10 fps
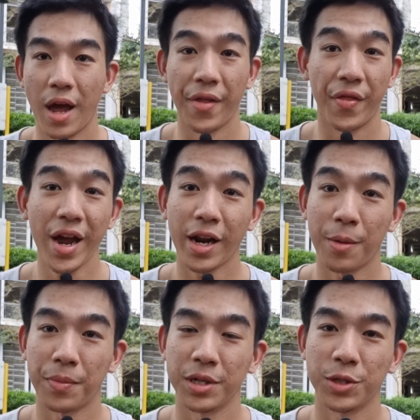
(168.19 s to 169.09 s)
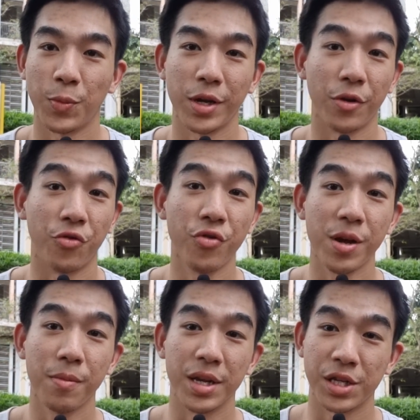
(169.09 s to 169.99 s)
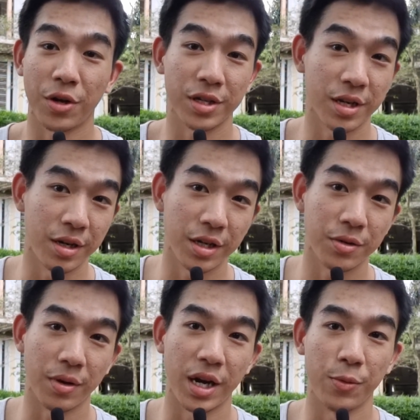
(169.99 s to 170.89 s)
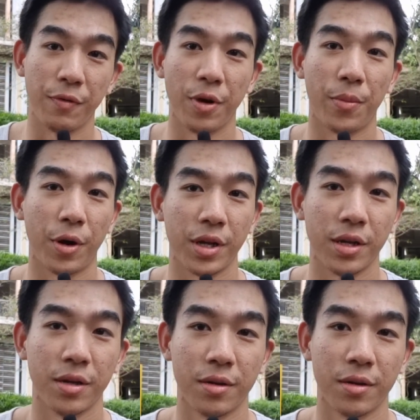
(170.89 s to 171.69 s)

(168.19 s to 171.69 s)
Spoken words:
And that happens when your grip is not turning together with your body.